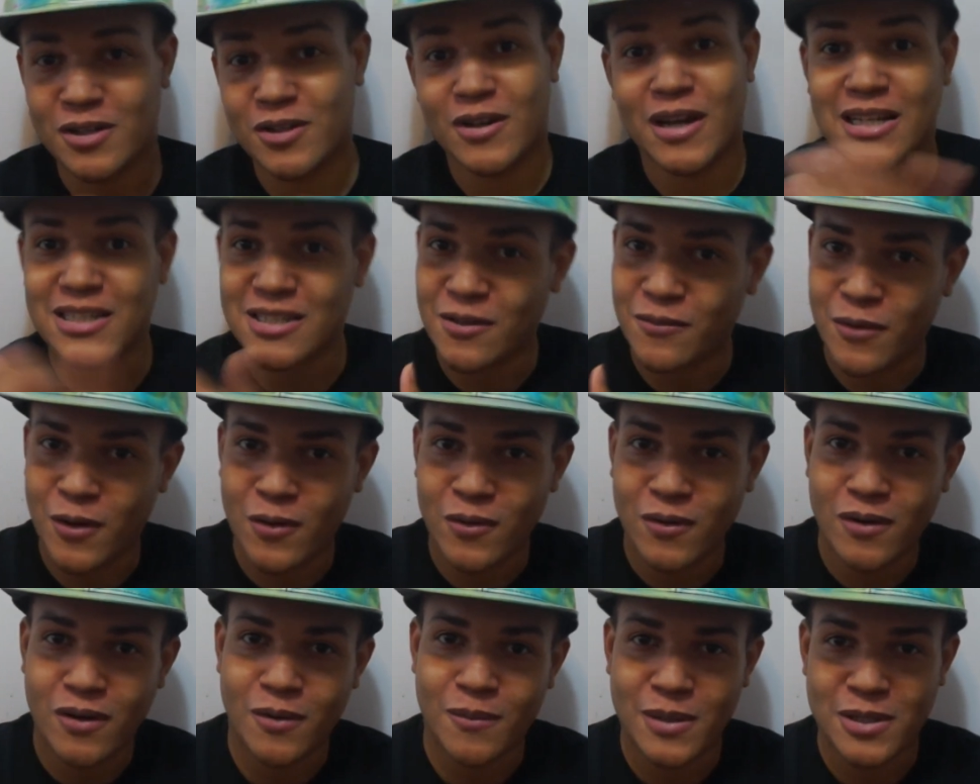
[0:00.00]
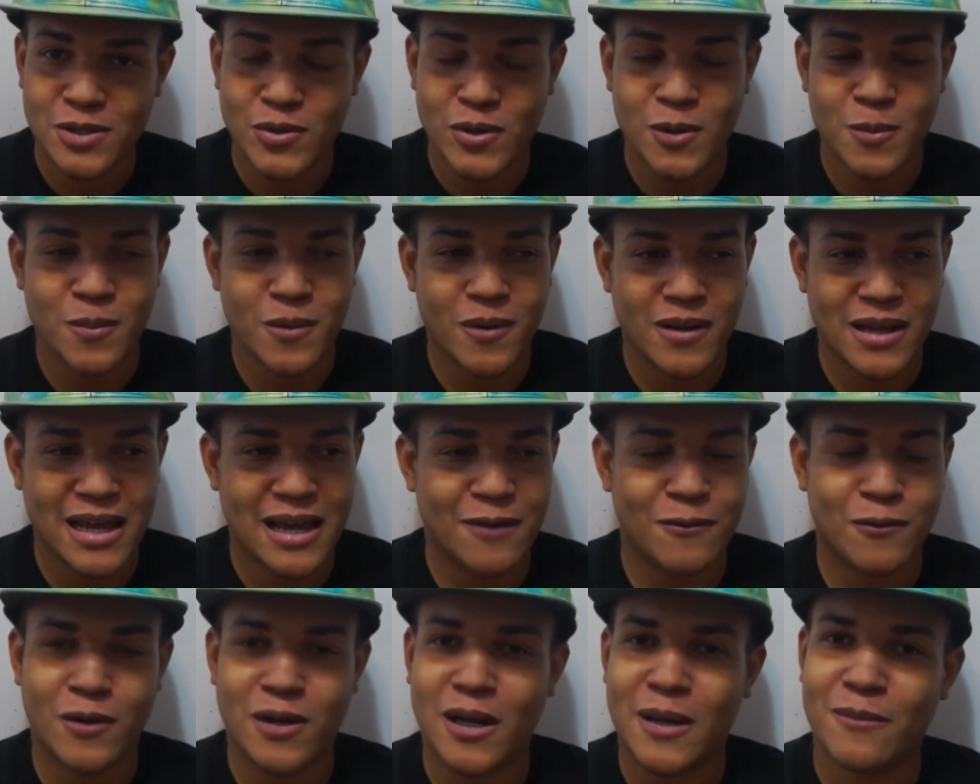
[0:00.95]
You guys can vote on my Twitter poll. I
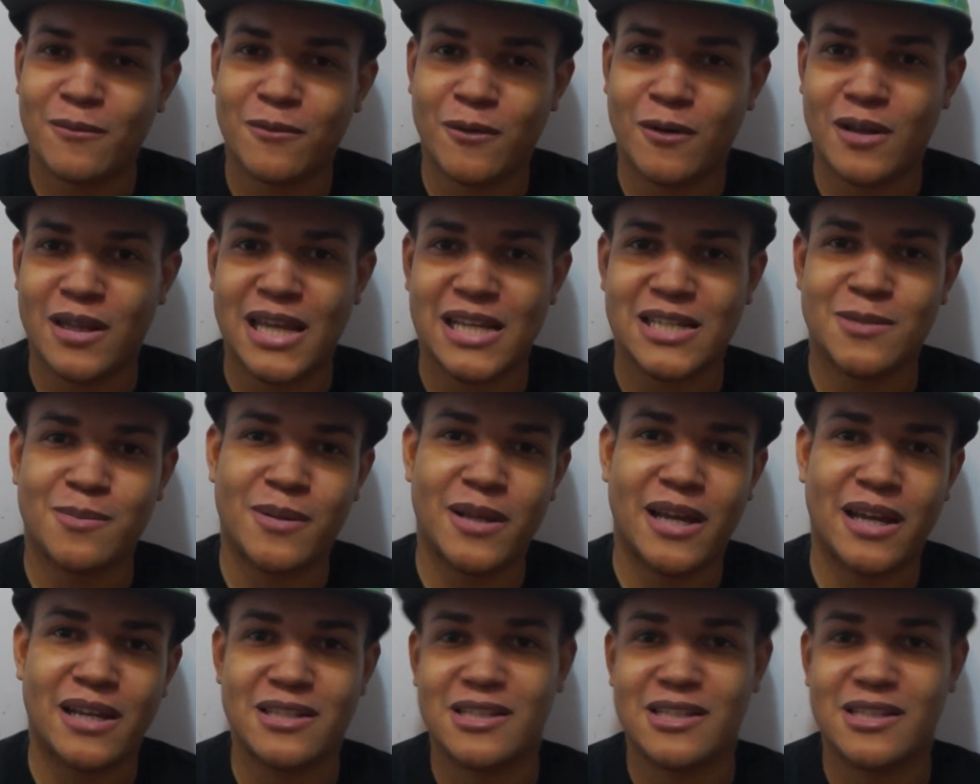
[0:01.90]
have one up for a Let's Play.